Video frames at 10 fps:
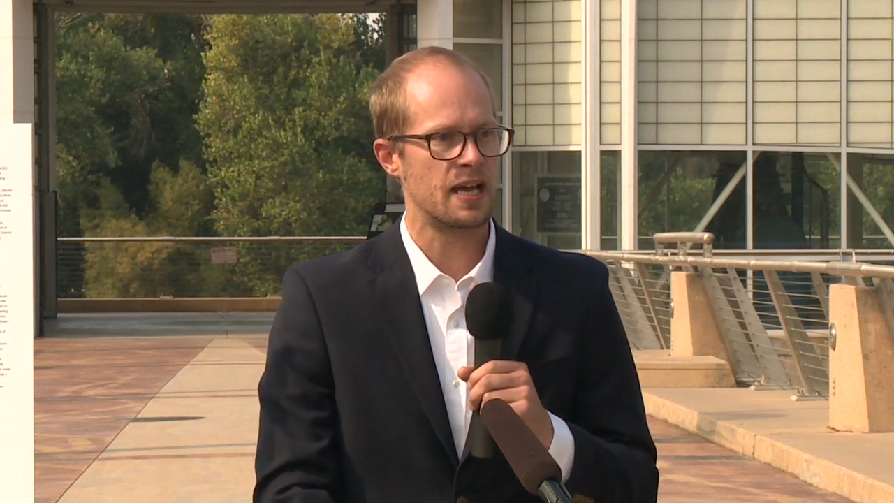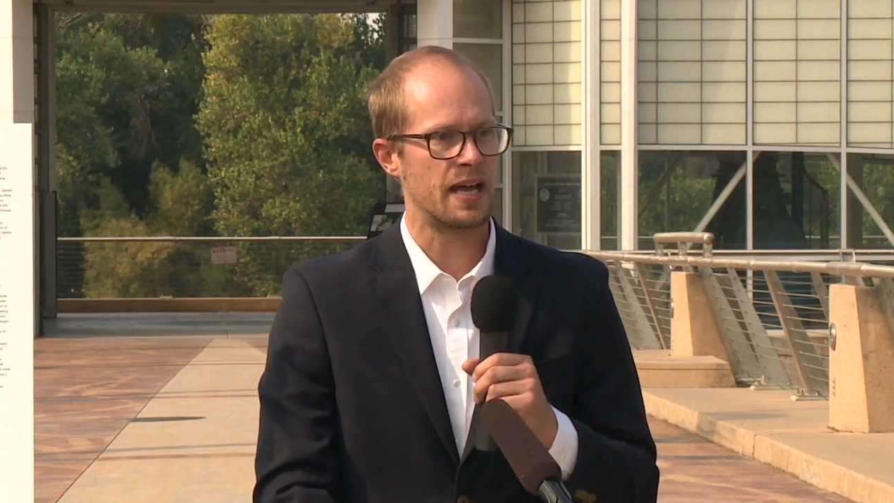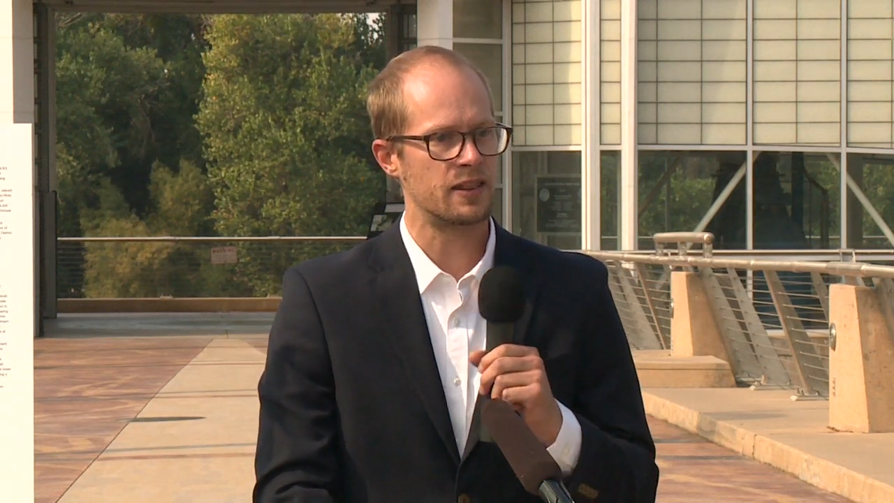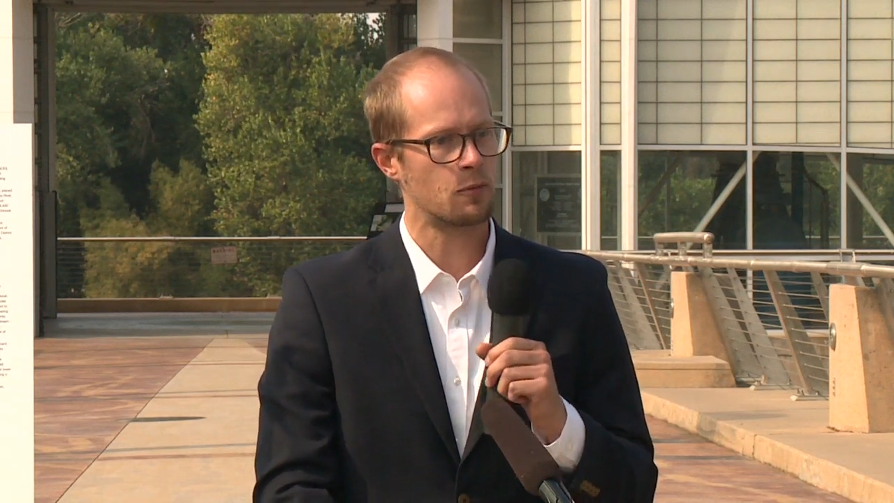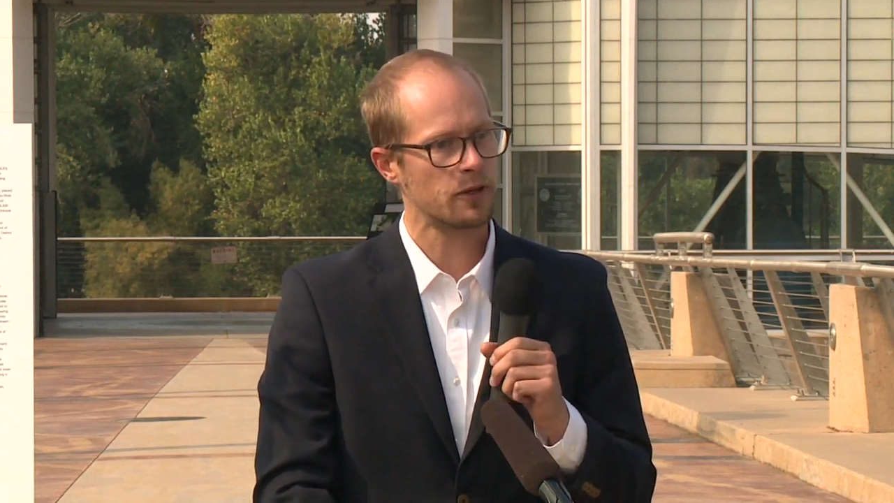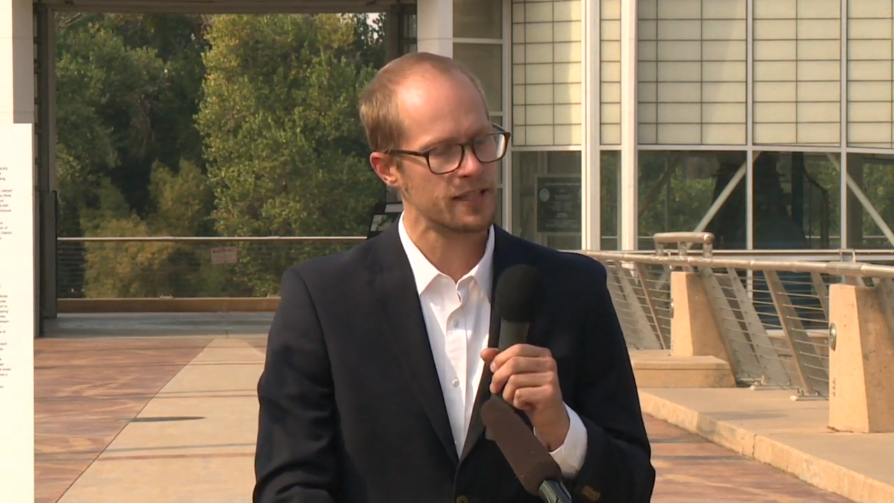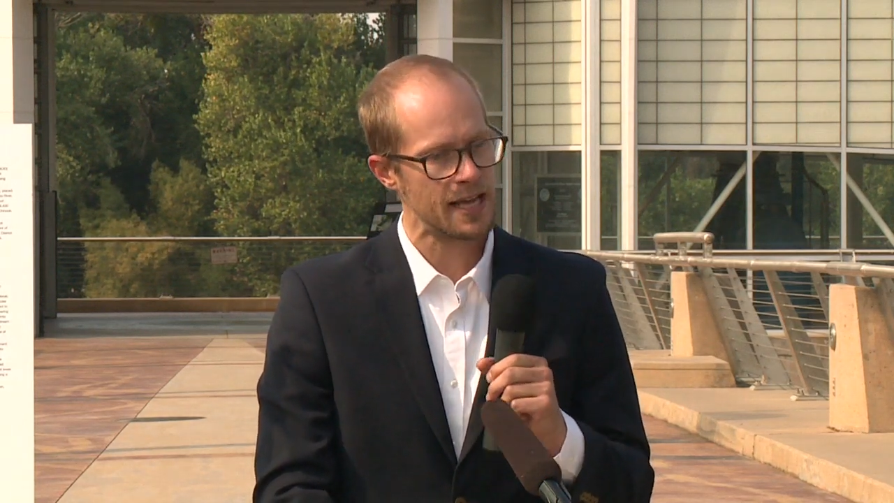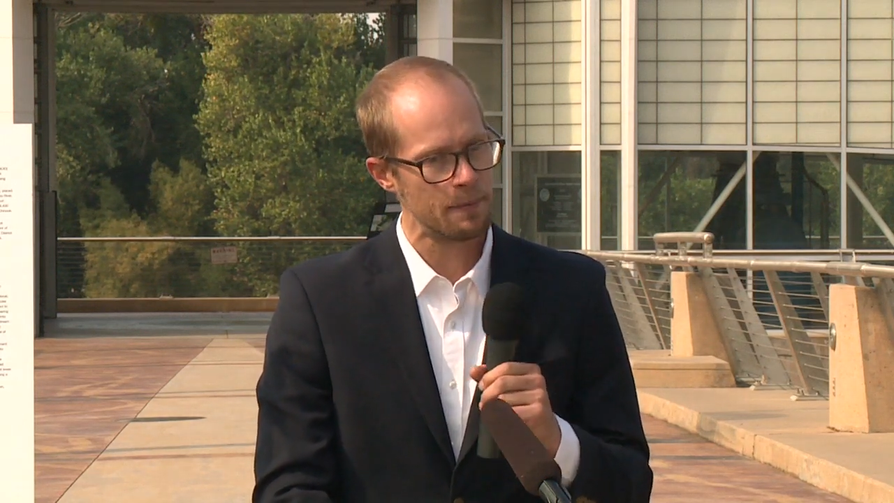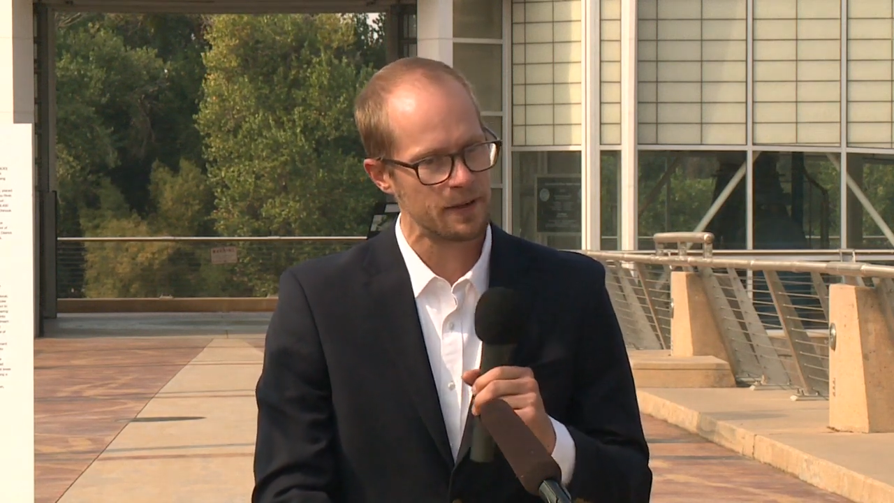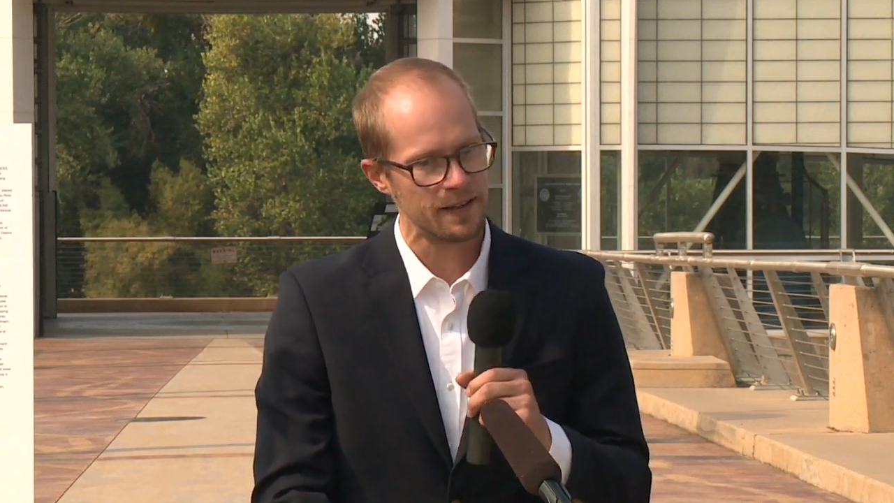And the work that's
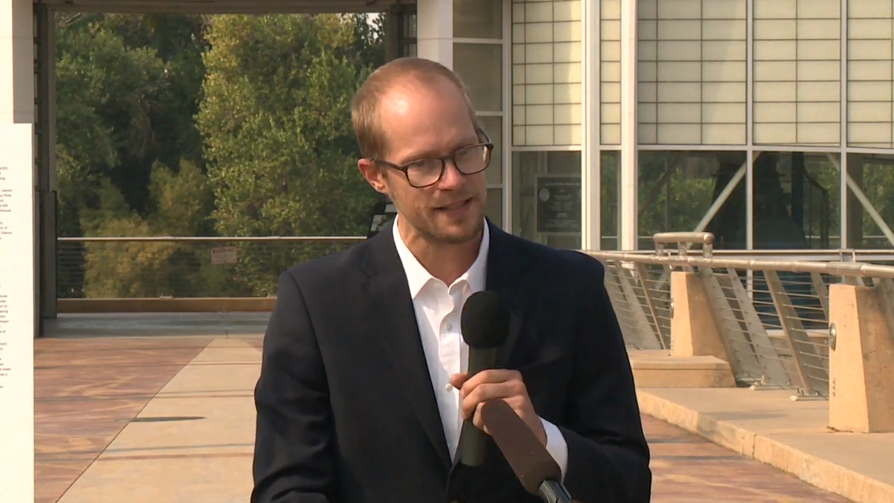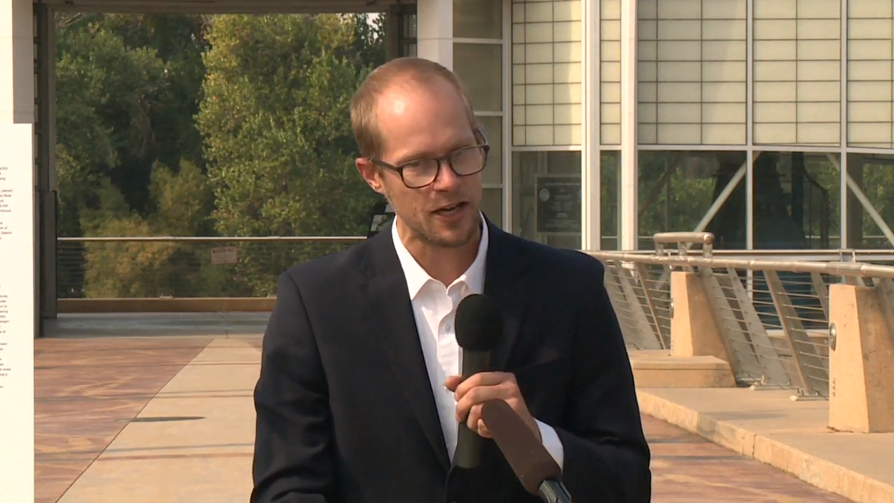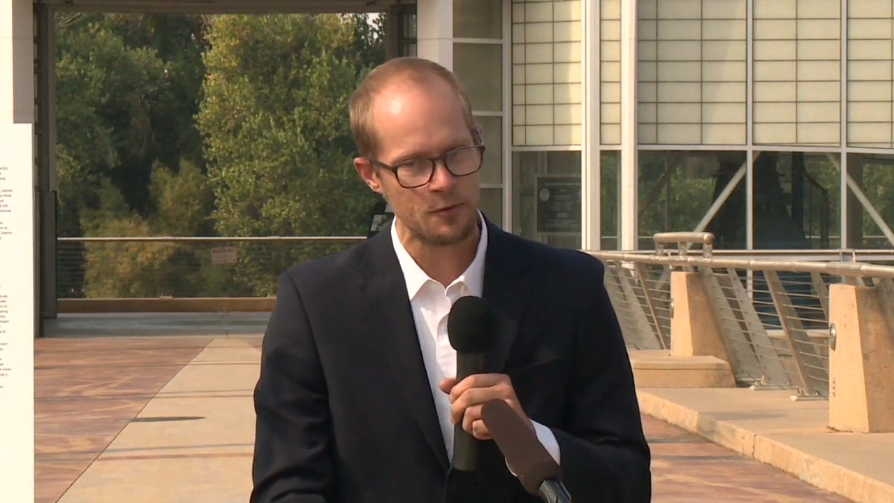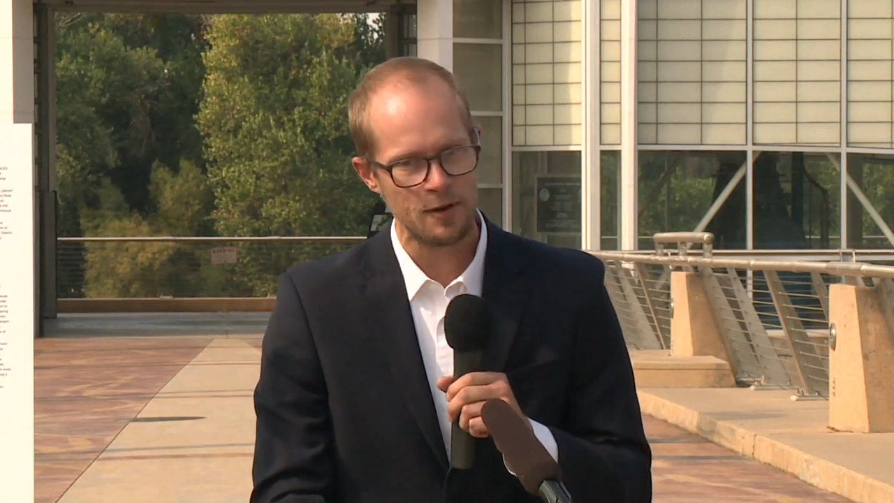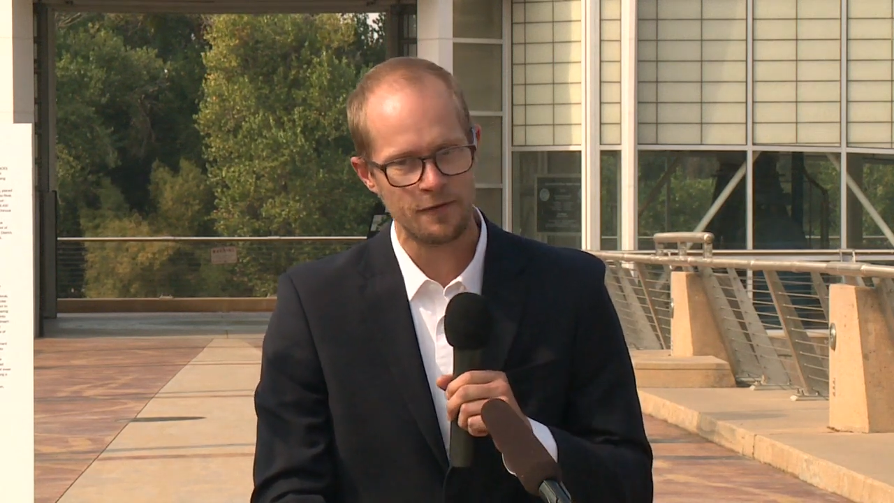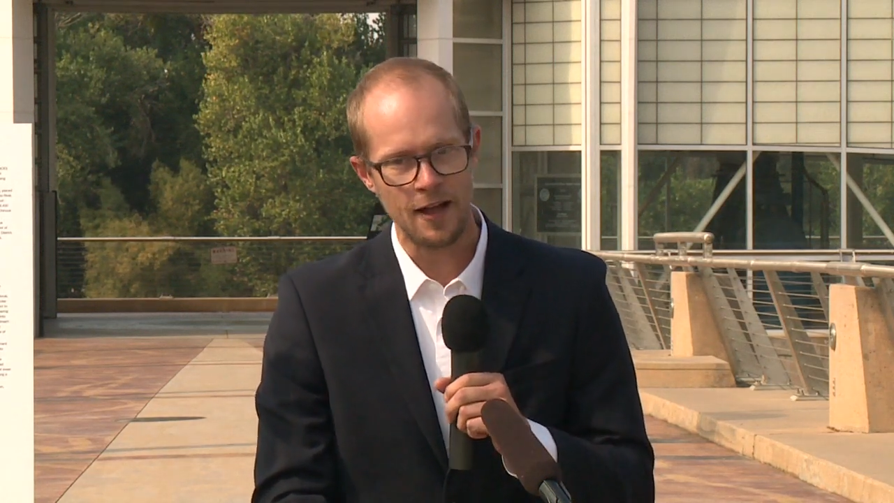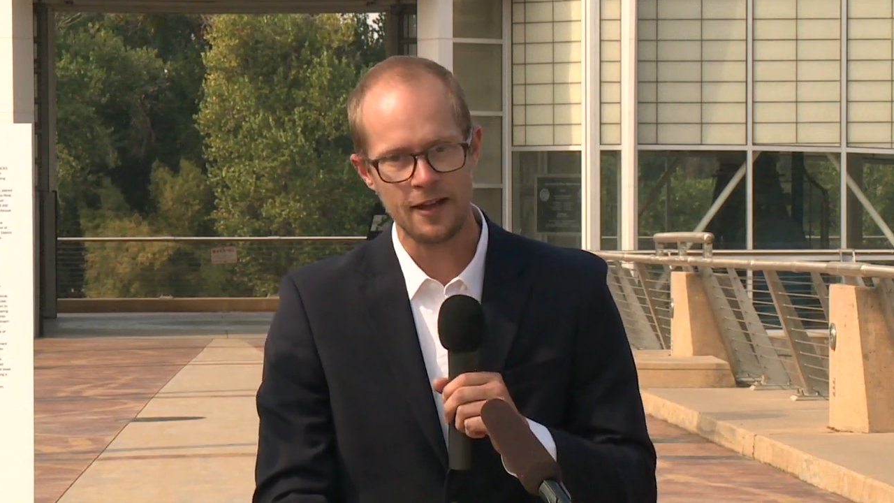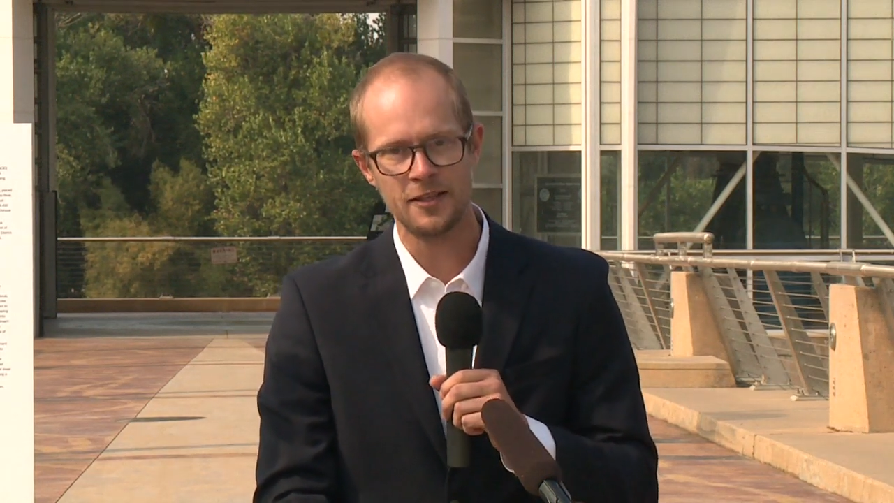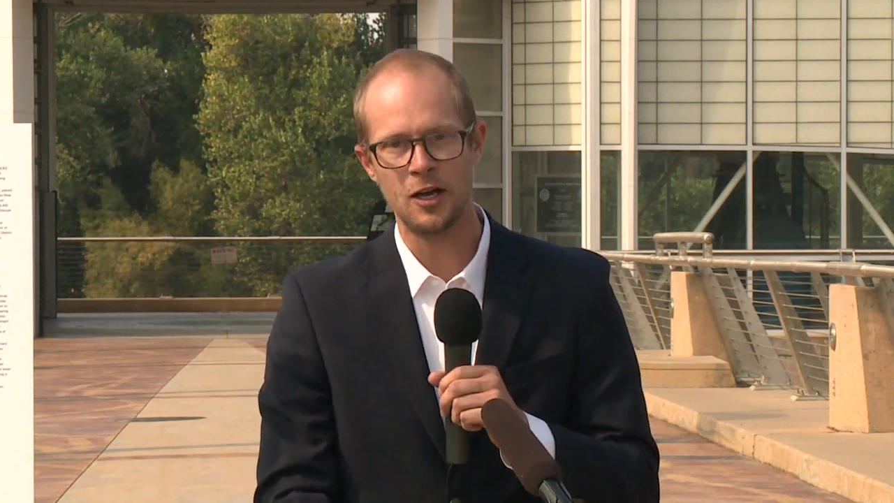happening in the Sacramento Valley to